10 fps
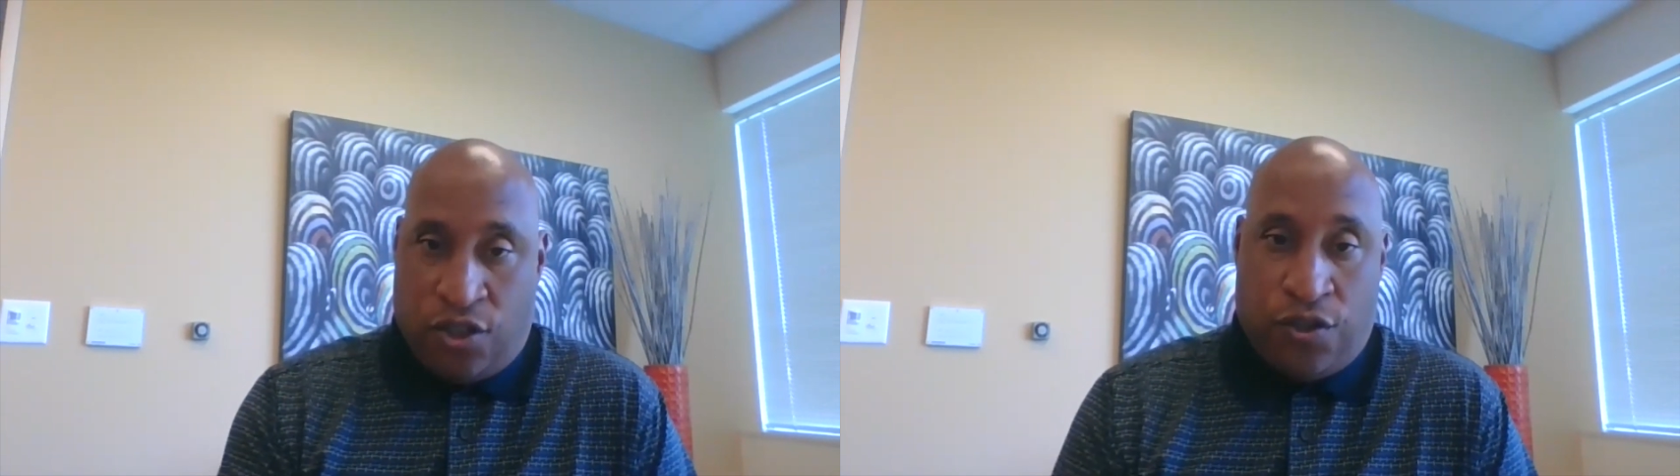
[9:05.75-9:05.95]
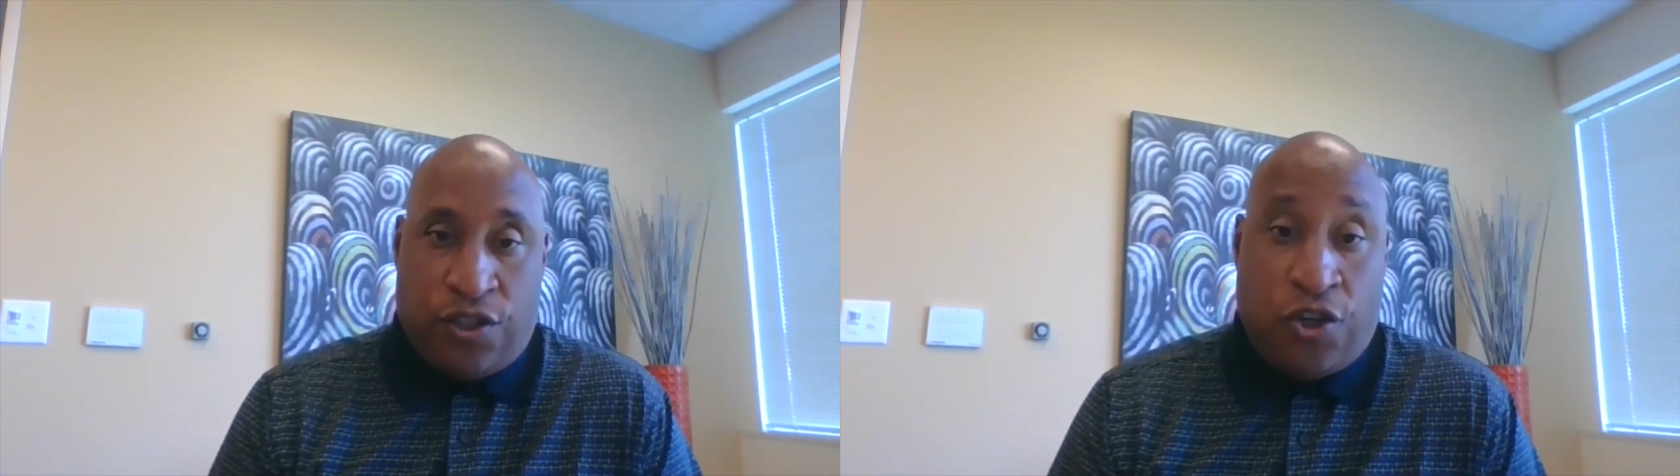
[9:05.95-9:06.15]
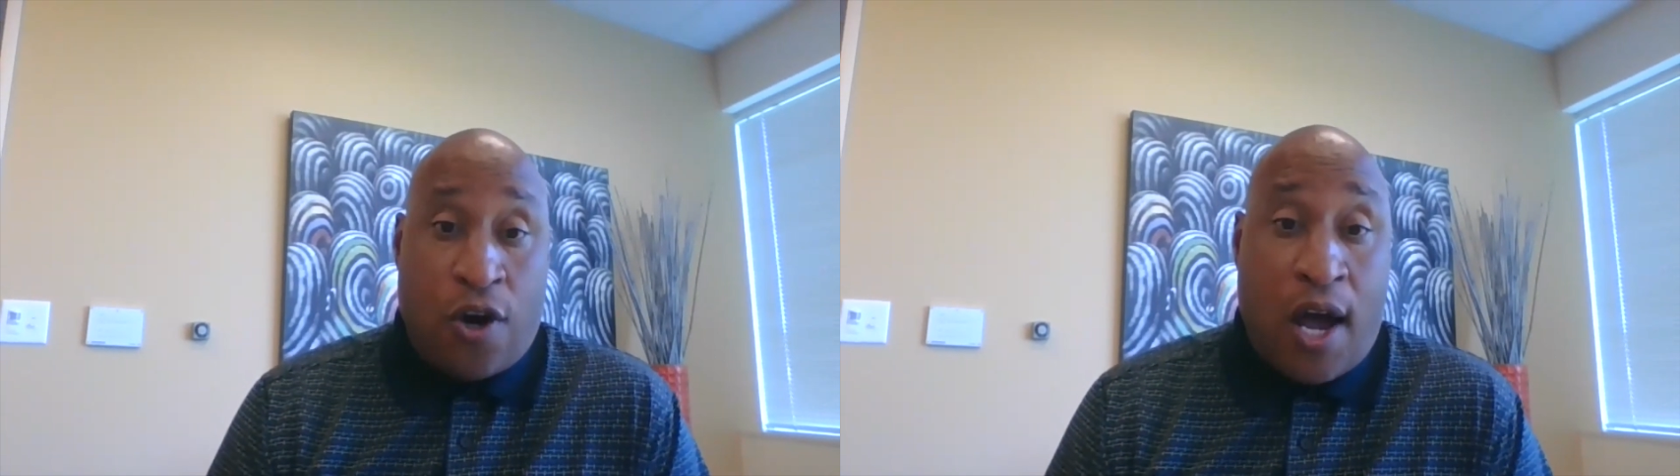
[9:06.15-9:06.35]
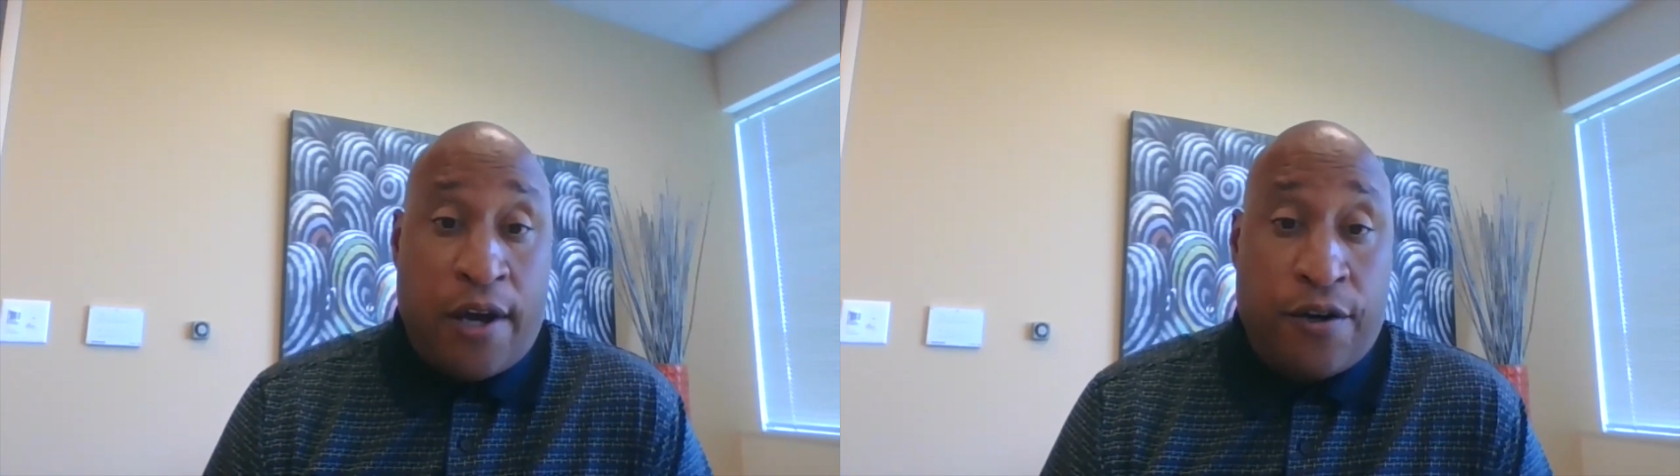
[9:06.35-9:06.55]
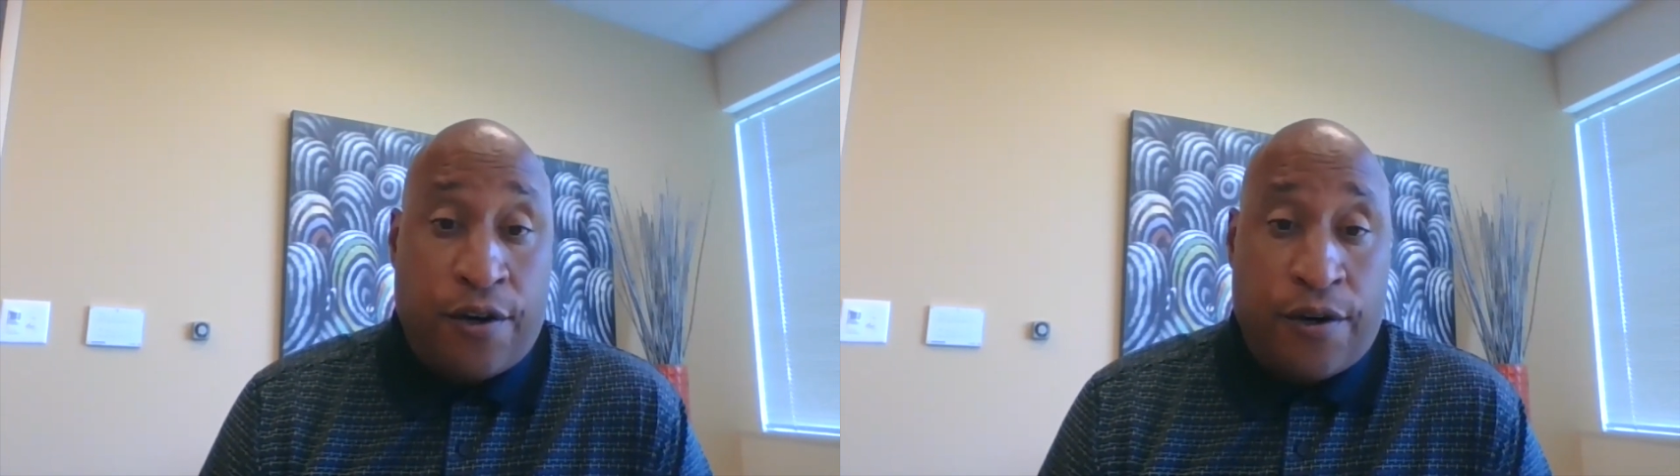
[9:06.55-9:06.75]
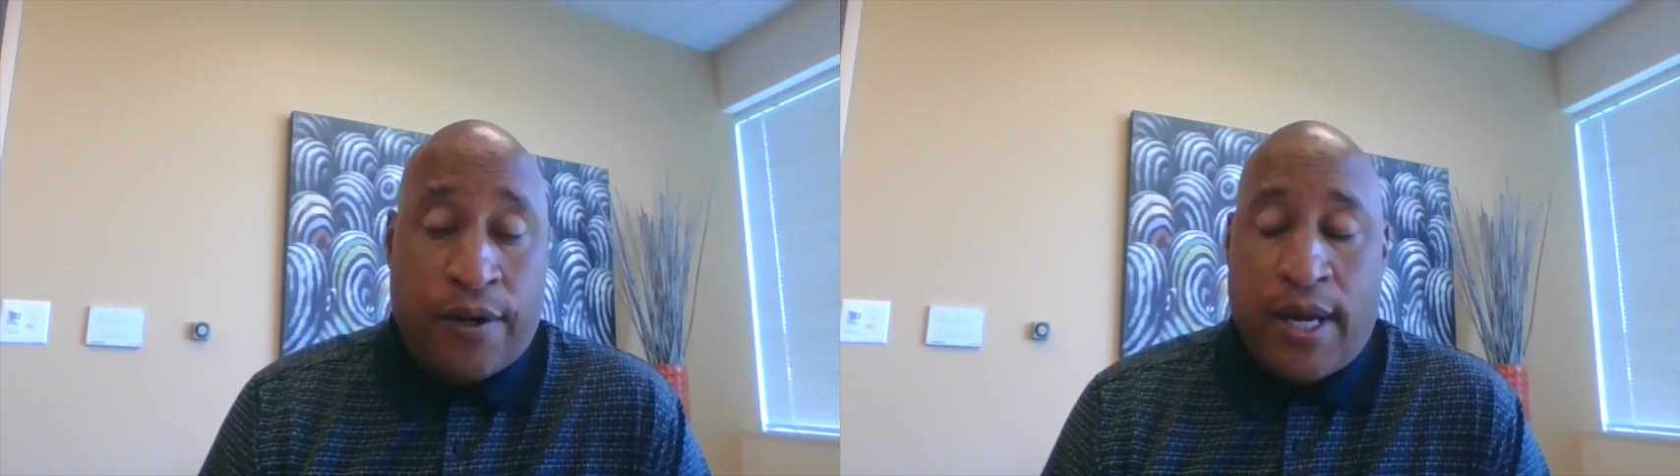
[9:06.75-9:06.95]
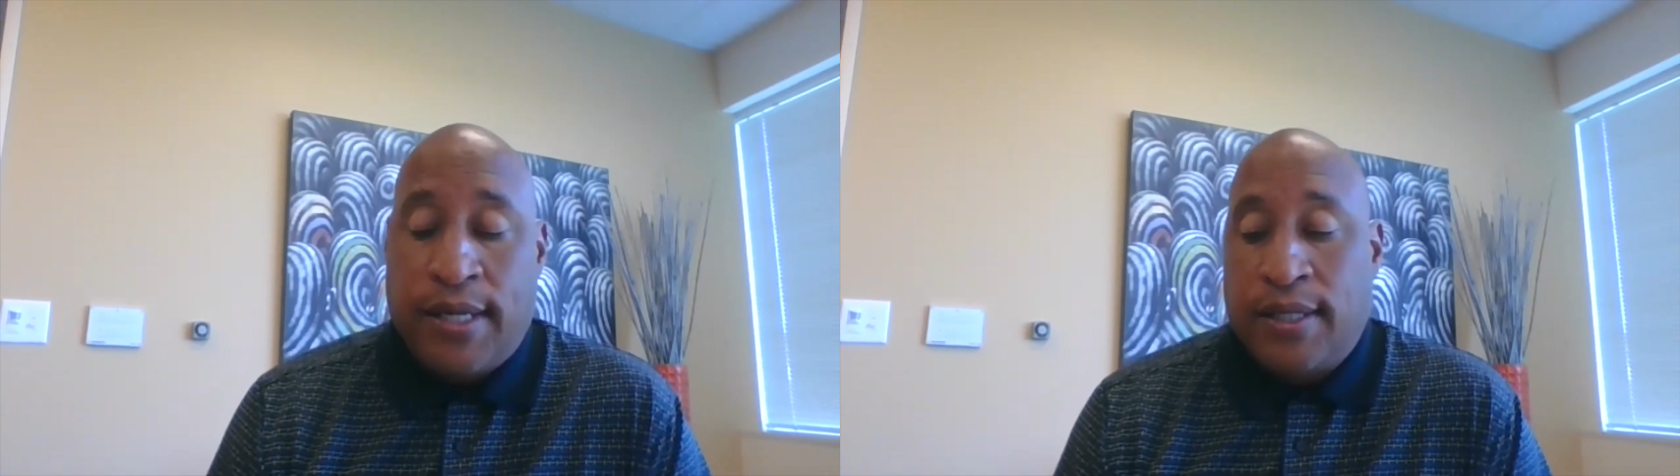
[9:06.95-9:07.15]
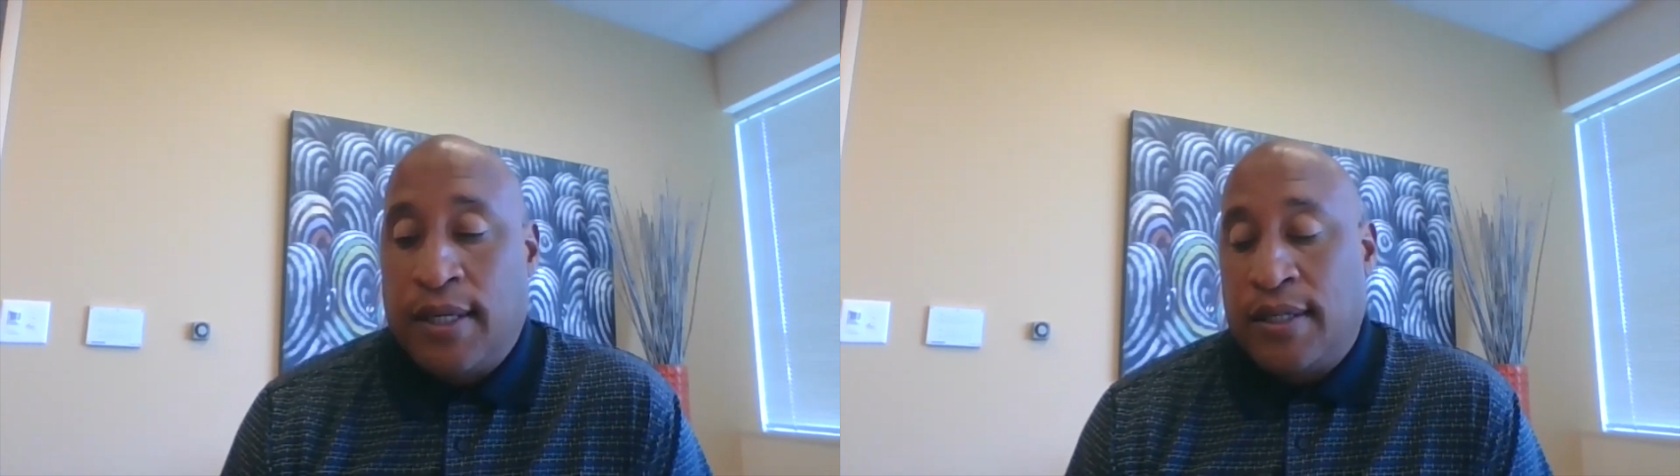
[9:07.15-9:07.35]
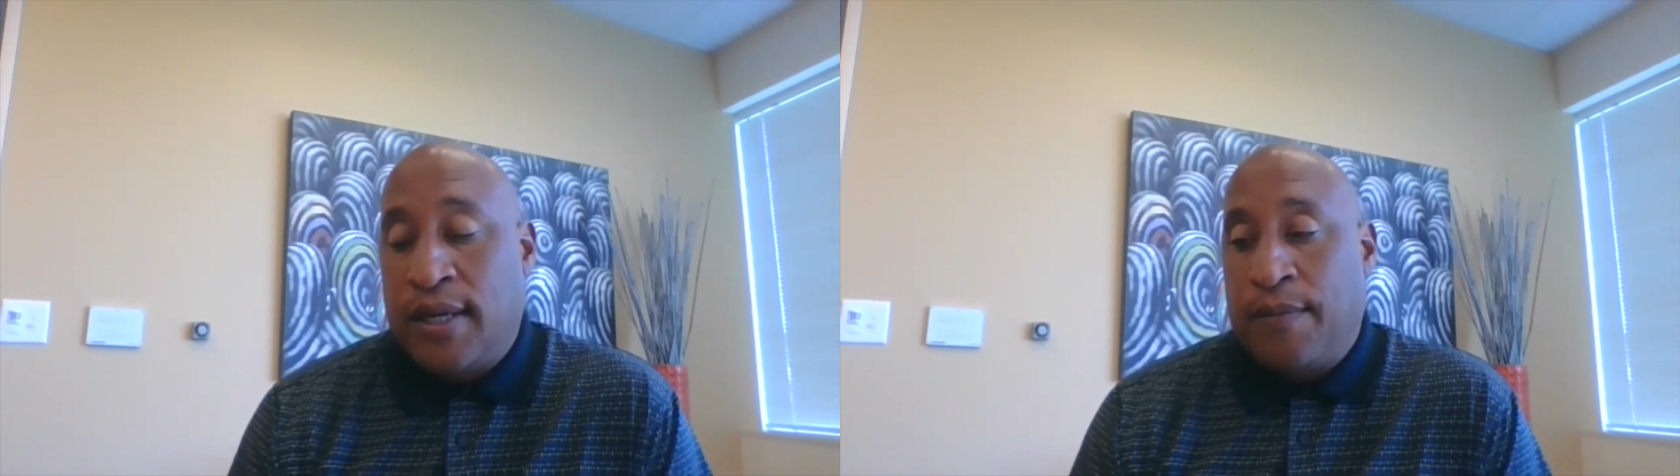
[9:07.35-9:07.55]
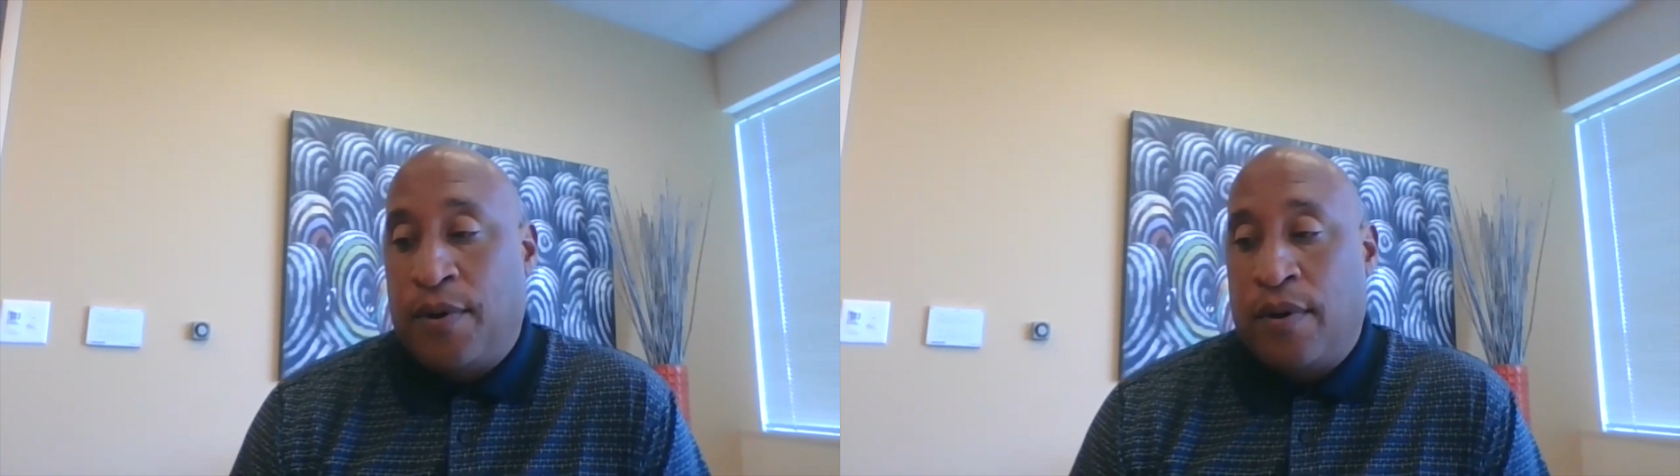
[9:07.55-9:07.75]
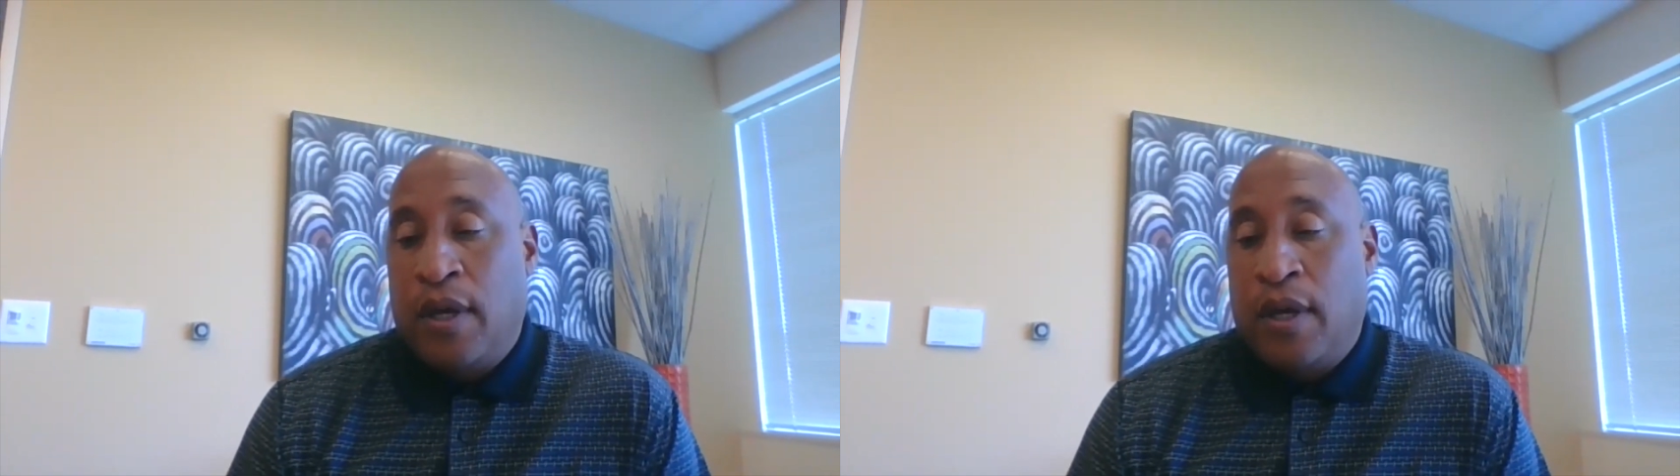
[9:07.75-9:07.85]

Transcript: use your auditor as an example.